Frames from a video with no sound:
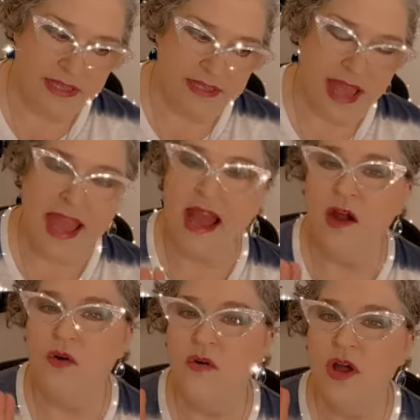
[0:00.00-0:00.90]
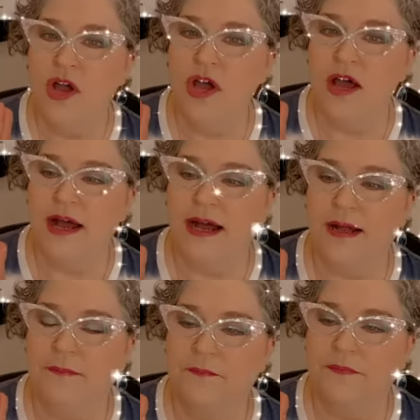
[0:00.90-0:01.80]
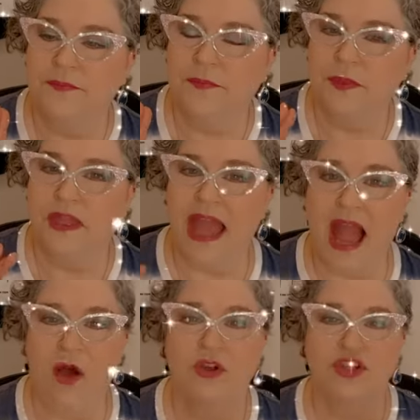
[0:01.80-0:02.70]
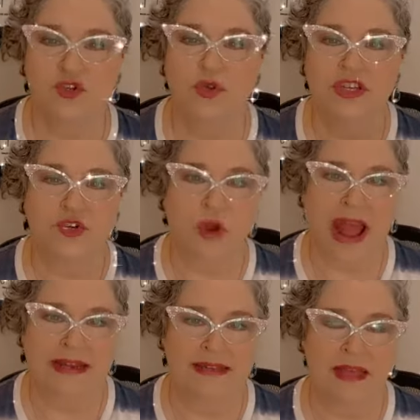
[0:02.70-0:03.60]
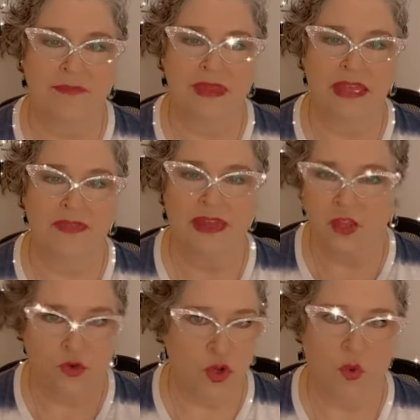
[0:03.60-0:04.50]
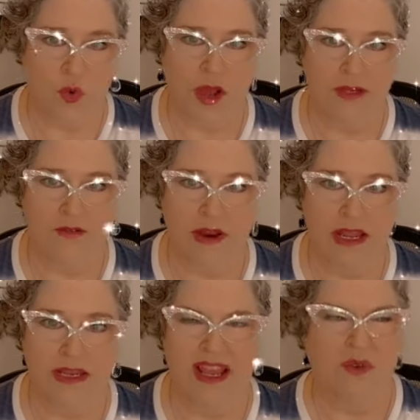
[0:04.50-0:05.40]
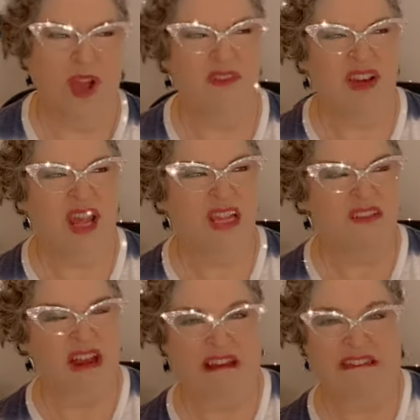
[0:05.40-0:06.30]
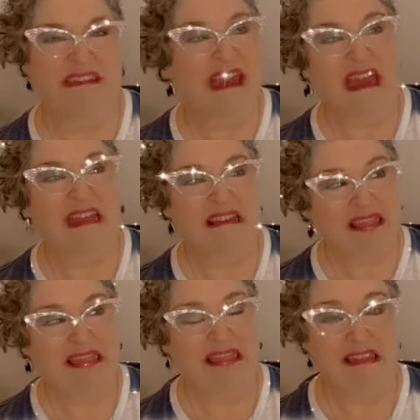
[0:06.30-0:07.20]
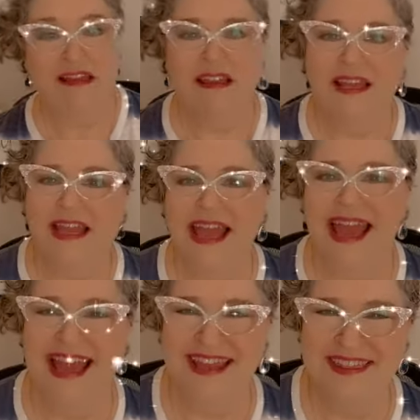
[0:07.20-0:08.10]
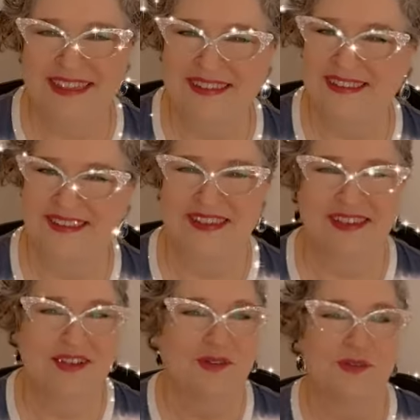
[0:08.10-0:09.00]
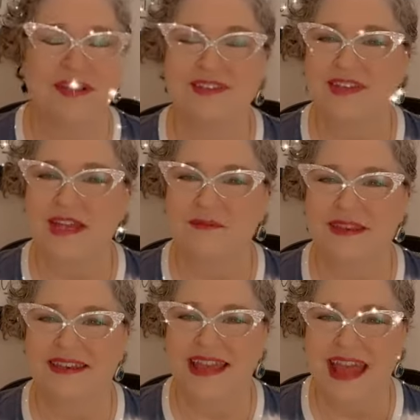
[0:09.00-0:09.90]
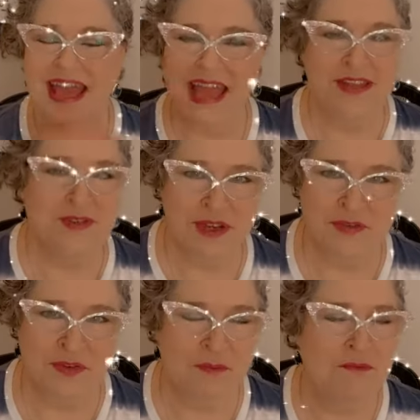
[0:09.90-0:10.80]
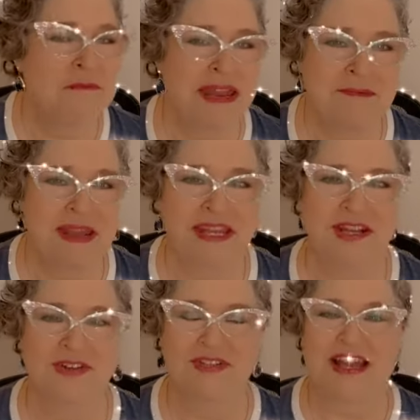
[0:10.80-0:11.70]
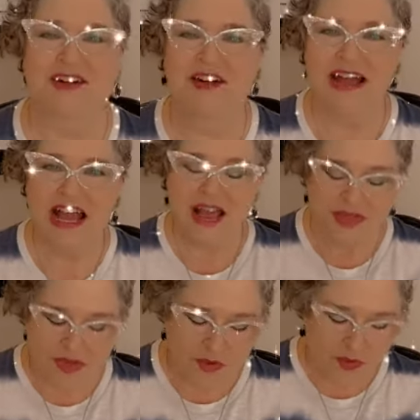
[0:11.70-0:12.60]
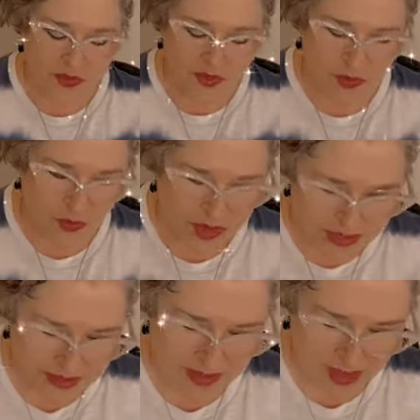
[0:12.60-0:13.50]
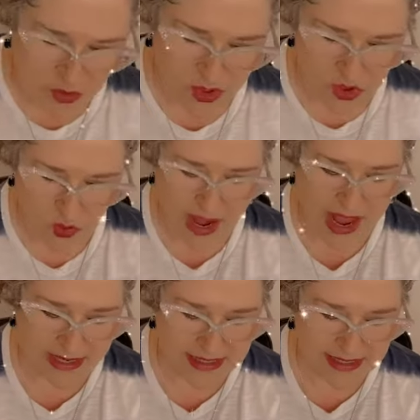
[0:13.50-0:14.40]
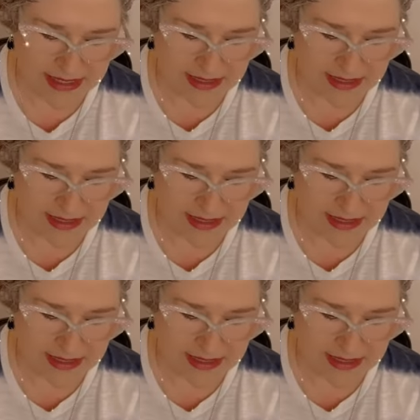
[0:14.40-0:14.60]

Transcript: how could you attract something that you don't want, right? Like, why would I attract that? Oh, and this is a question I've been answering for many, many years now. The reason that you attract